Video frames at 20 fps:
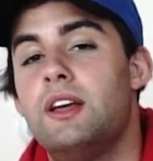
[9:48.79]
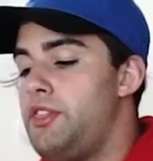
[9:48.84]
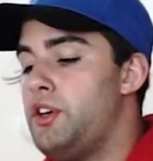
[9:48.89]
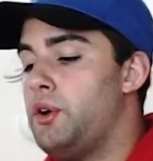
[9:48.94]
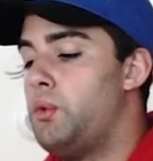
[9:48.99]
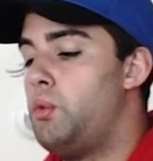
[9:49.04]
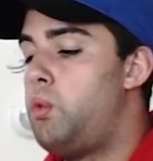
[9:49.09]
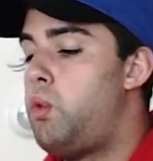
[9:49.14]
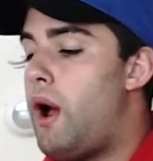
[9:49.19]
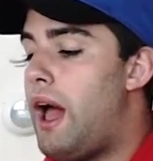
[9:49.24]
The
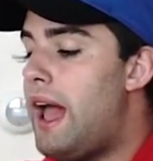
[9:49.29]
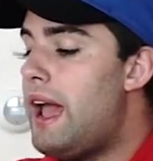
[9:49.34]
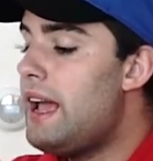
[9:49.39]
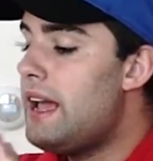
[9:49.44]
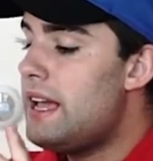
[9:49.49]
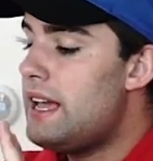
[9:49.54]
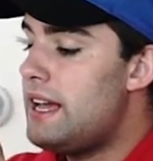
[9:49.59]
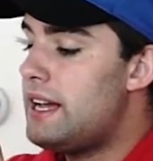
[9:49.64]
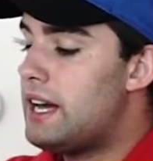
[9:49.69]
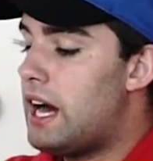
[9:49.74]

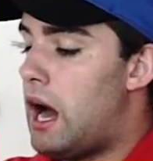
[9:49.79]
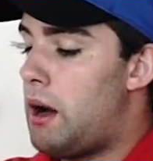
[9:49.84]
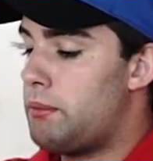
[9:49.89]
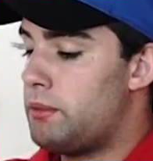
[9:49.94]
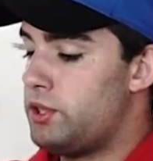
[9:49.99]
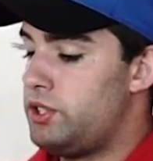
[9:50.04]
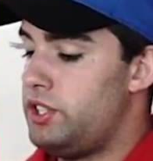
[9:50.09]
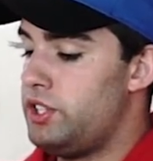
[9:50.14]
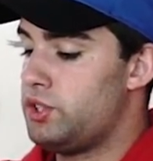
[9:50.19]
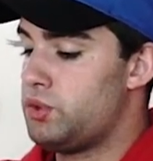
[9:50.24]
way
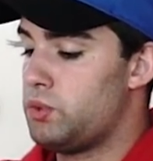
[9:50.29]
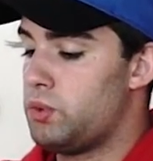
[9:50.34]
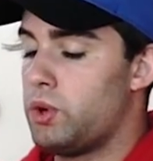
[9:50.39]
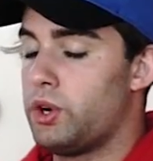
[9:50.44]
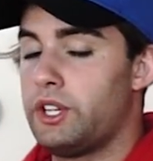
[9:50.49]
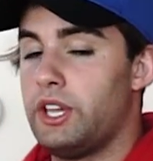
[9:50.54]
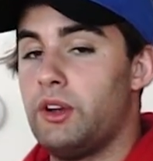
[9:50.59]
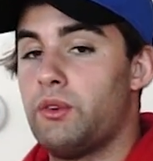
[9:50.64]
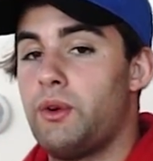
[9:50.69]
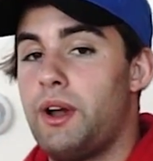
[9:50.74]
e-commerce is
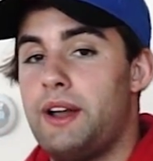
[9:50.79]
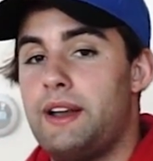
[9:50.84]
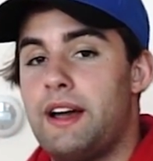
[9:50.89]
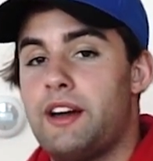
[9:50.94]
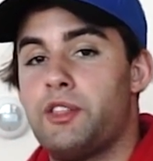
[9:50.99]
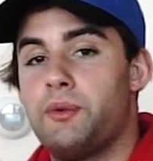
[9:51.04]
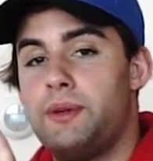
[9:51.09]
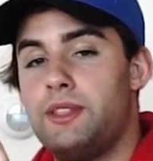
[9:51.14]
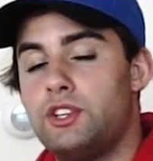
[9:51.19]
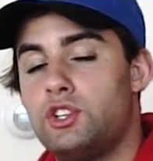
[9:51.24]
working right now,
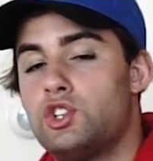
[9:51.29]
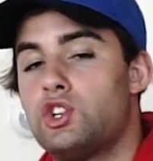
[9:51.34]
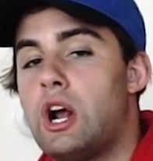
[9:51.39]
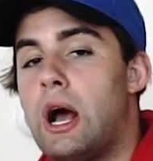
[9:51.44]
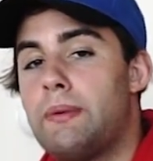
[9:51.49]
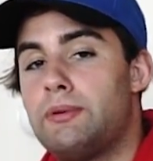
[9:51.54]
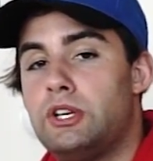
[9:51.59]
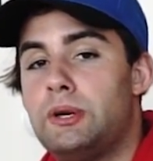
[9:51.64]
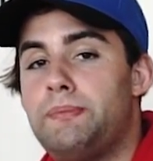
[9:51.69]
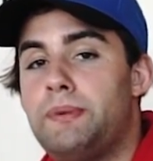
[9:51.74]
the way the
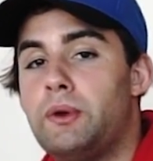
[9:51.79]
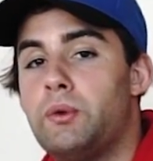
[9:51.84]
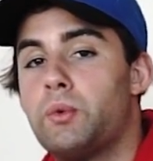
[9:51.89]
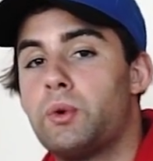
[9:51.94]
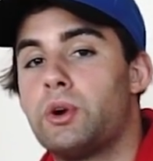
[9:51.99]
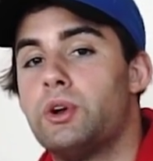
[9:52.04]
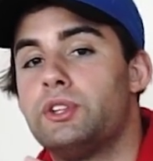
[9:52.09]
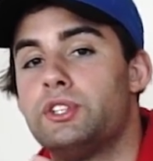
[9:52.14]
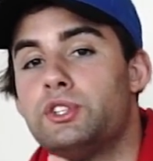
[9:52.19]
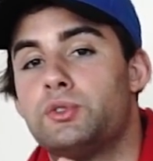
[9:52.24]
dropshipping
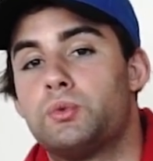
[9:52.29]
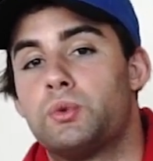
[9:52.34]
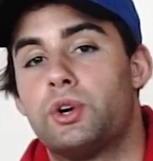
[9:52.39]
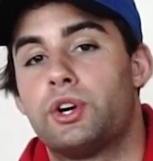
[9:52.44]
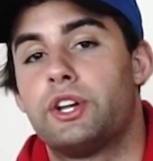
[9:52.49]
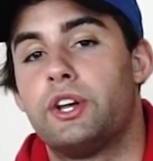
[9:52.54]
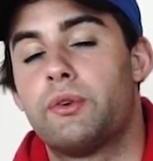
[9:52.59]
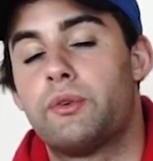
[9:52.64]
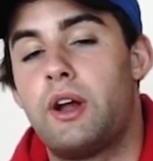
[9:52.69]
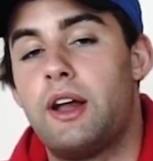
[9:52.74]
world is
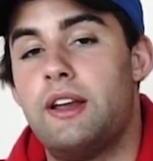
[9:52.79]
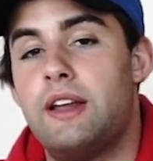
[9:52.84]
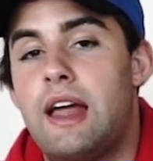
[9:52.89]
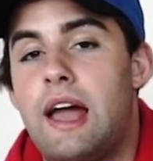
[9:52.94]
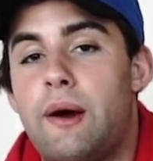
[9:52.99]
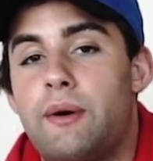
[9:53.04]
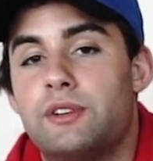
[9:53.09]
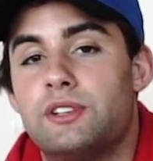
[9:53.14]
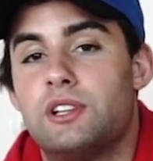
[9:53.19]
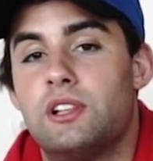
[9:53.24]
working right
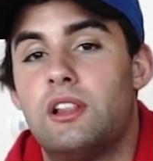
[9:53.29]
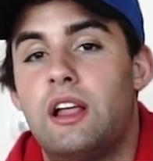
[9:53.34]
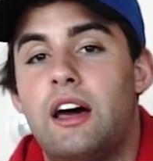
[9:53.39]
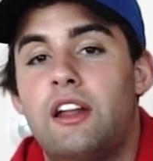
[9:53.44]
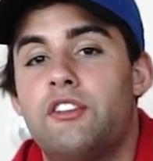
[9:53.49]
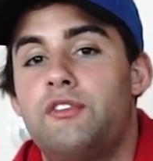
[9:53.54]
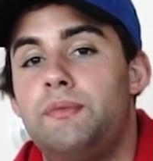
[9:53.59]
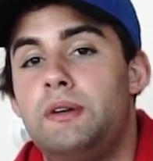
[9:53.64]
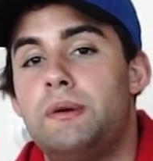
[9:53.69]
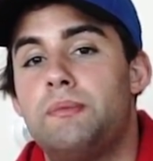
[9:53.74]
now is a
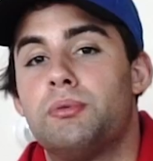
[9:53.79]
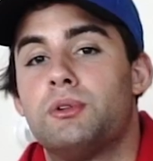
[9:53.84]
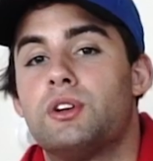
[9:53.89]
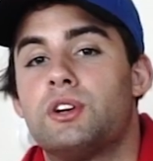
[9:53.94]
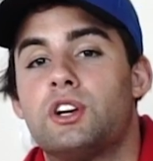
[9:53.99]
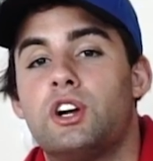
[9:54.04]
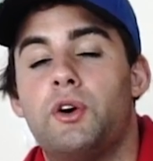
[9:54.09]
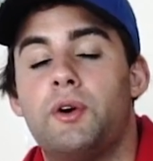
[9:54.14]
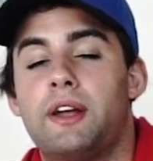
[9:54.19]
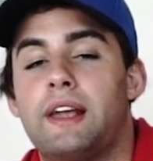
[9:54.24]
lot of people
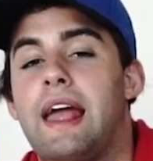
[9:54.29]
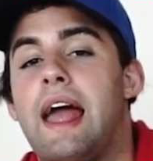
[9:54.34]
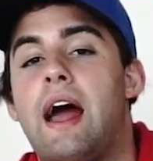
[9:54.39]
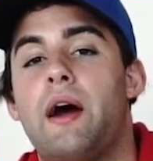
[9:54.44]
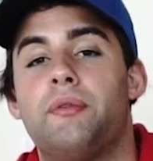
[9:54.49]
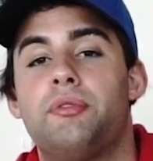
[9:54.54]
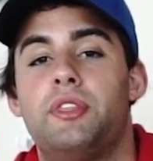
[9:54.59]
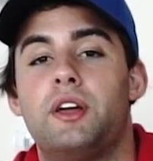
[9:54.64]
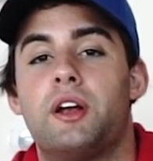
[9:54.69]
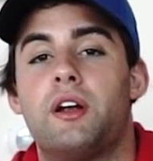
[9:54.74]
are going
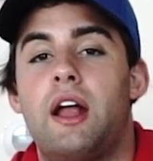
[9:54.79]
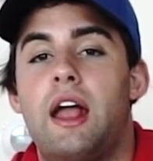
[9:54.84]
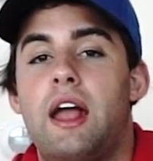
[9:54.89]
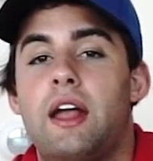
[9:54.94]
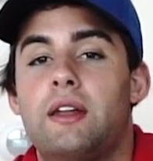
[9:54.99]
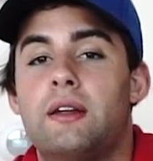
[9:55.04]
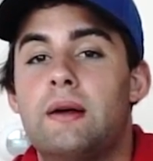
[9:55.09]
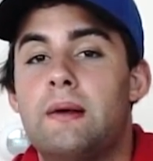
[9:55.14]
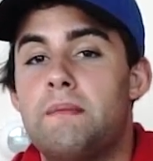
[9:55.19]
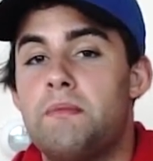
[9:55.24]
out there
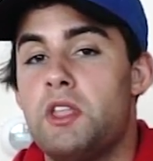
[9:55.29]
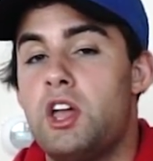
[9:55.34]
and